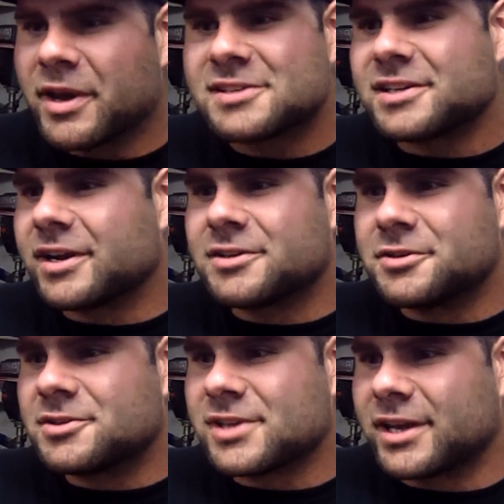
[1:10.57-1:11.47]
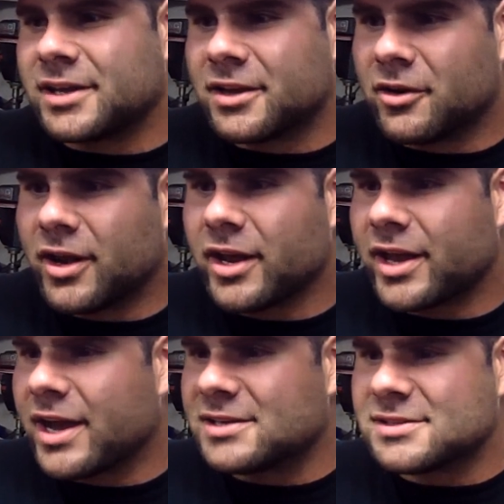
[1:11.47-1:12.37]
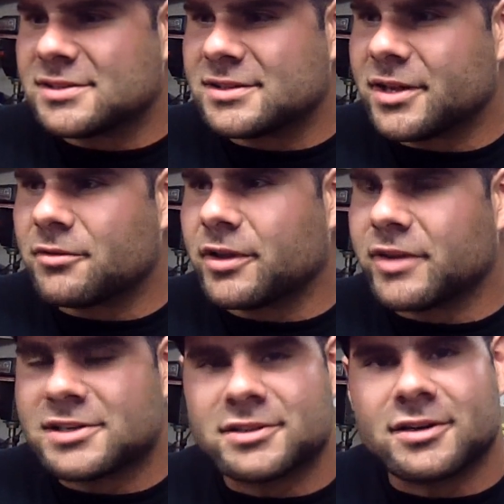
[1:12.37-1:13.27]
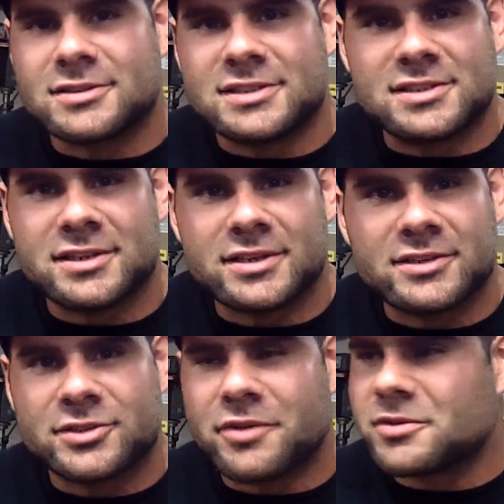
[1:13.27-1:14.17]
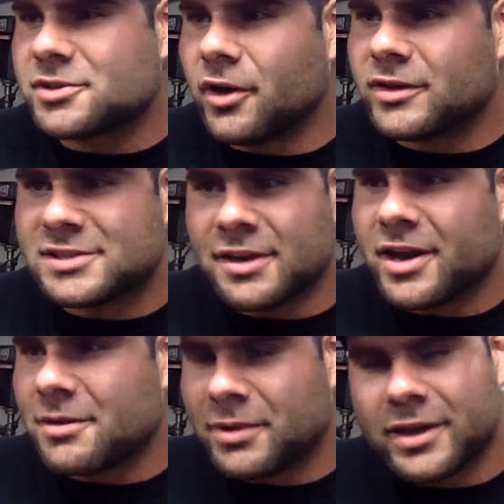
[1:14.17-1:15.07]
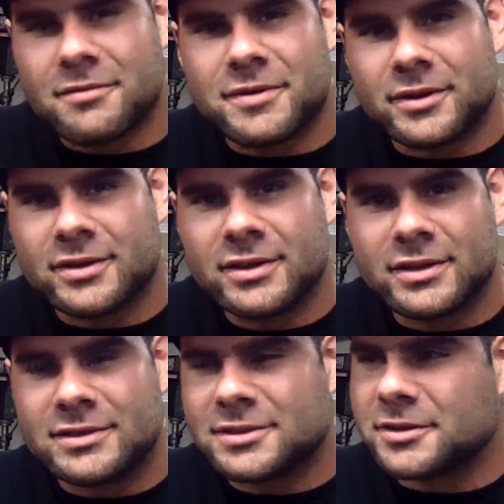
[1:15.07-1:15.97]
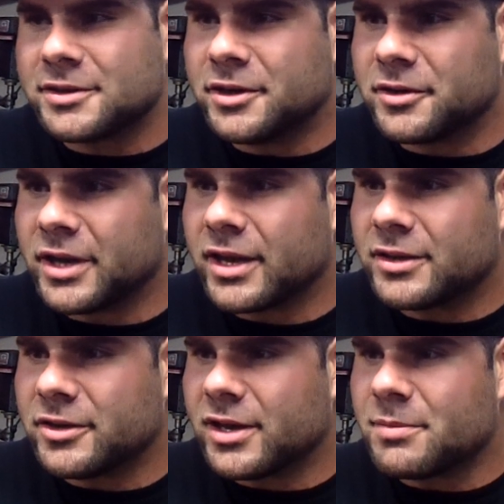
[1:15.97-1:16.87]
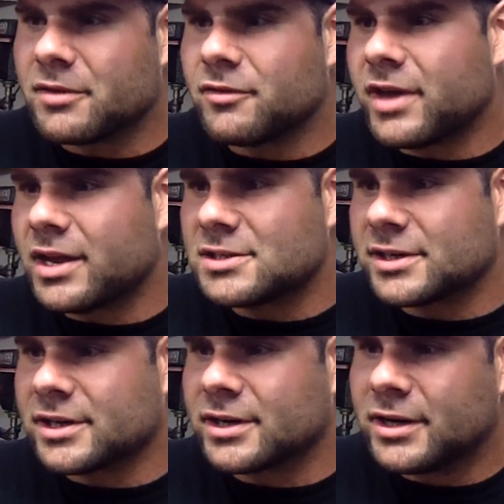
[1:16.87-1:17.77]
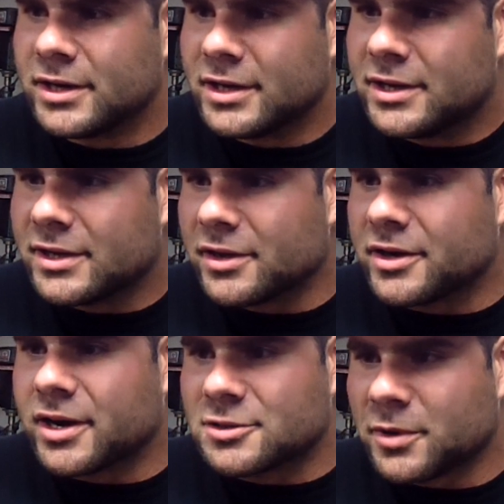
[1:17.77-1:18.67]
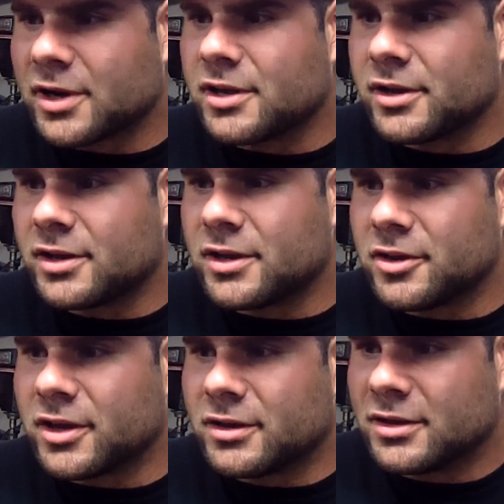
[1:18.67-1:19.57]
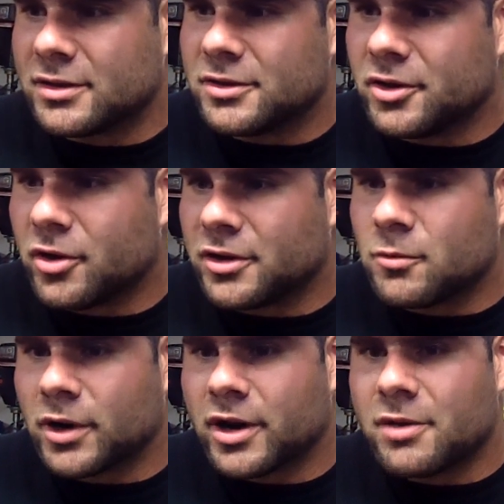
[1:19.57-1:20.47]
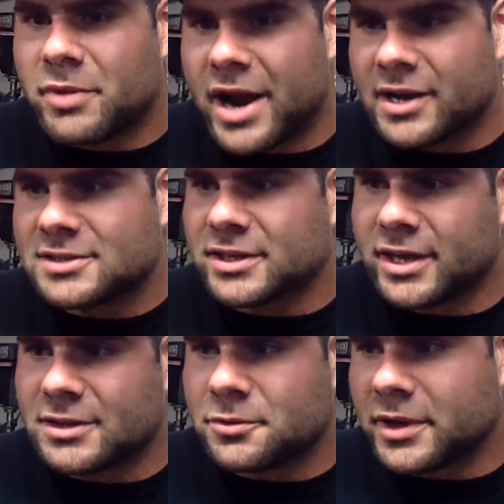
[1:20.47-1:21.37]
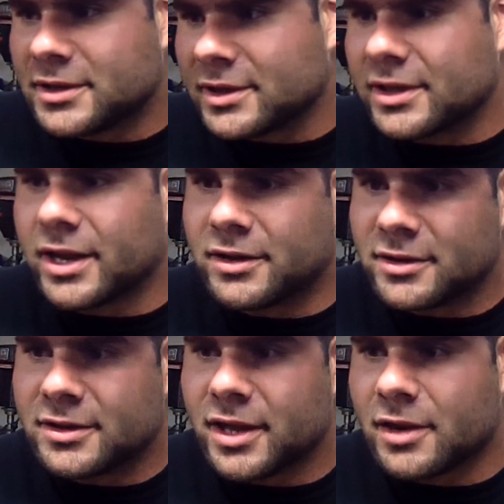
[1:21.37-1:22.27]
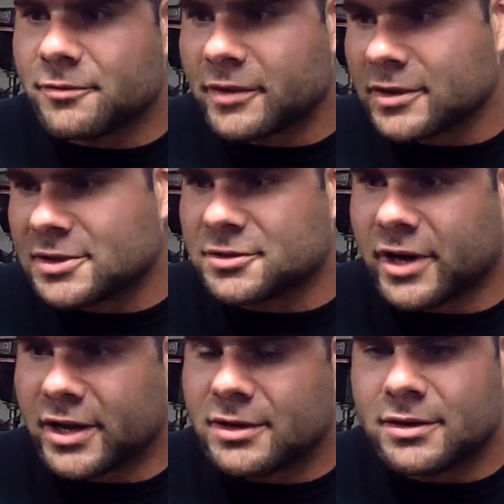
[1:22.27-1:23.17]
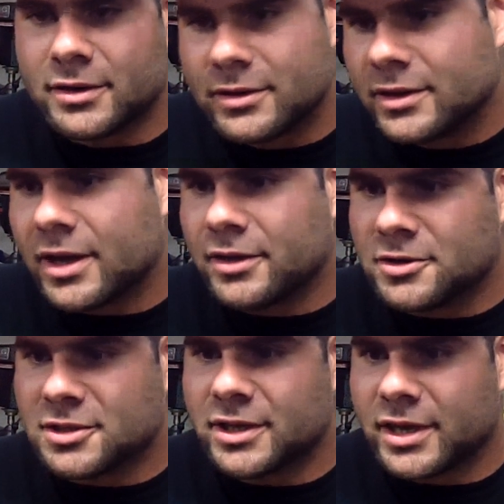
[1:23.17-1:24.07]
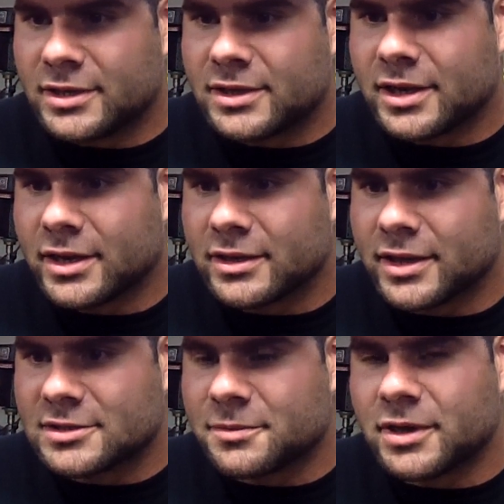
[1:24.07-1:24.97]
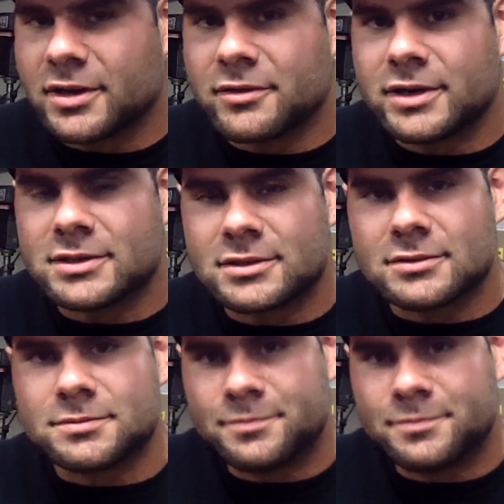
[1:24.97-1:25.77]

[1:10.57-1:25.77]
biggest thing there too is, like, you know, a lot of guys, they don't really race there all season either, so everyone's all in the same kind of playing field. So you know, you get a bit of advantage there, and your car's working good, and you can work on it in practice and get it tweaked and get it feeling just right, and usually it ends up being a good race. So.